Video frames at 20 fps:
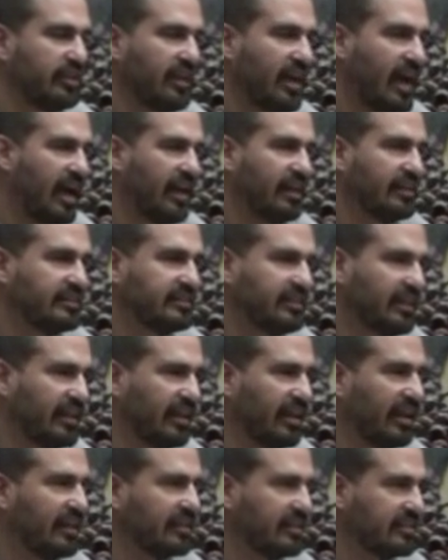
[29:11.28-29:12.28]
in a highly
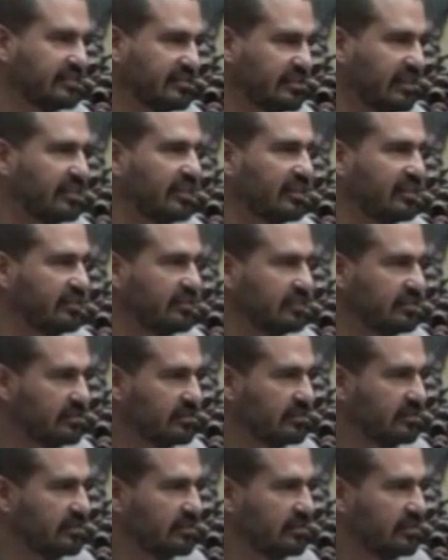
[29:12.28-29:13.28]
segregated setting,
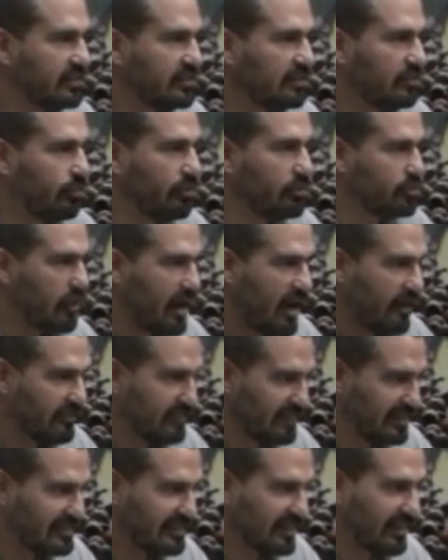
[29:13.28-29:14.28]
when you
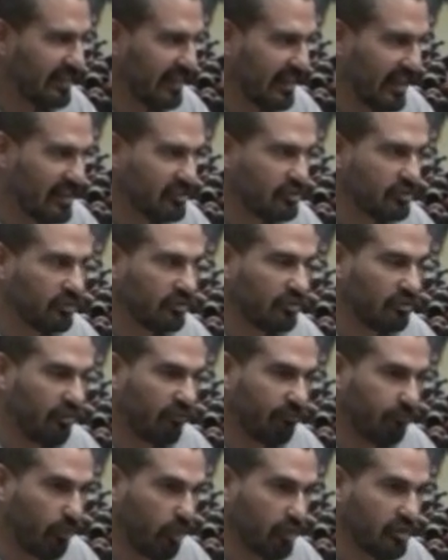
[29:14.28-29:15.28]
have desegregation
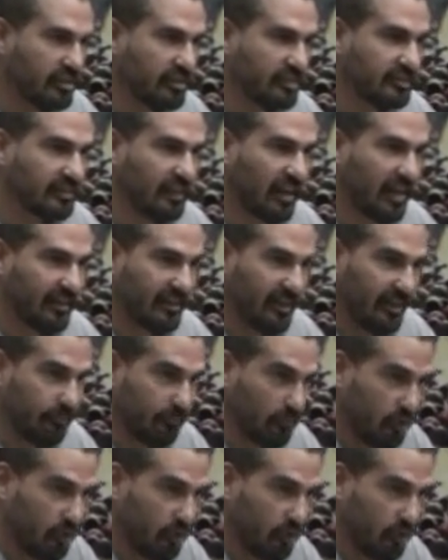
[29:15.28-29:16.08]
of bodies and the